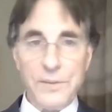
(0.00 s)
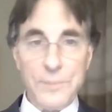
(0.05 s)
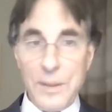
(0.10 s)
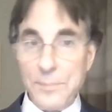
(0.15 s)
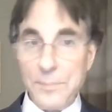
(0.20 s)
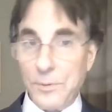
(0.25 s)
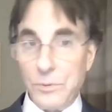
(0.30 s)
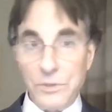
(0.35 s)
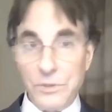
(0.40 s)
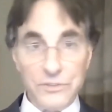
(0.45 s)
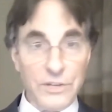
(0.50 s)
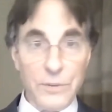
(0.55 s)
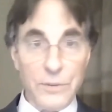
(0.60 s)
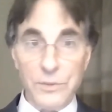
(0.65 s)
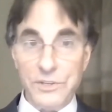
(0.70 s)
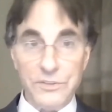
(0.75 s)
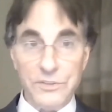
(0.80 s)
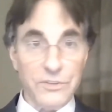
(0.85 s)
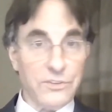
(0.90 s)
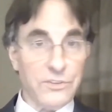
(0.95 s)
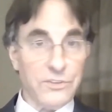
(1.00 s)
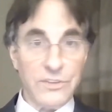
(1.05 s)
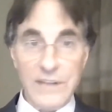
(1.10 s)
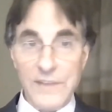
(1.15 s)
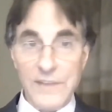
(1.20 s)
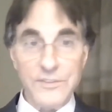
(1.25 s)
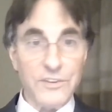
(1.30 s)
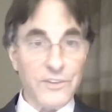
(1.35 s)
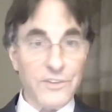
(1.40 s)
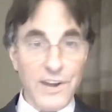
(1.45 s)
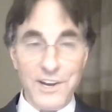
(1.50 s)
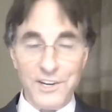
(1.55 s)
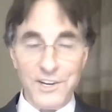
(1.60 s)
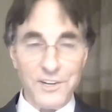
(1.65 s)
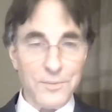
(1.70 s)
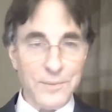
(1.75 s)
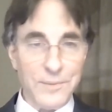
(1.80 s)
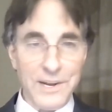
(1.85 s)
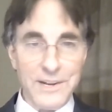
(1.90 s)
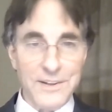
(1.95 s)
people will say, well, this is devastating
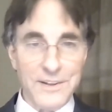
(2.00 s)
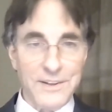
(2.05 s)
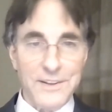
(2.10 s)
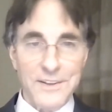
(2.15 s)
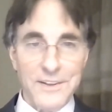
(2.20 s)
to me.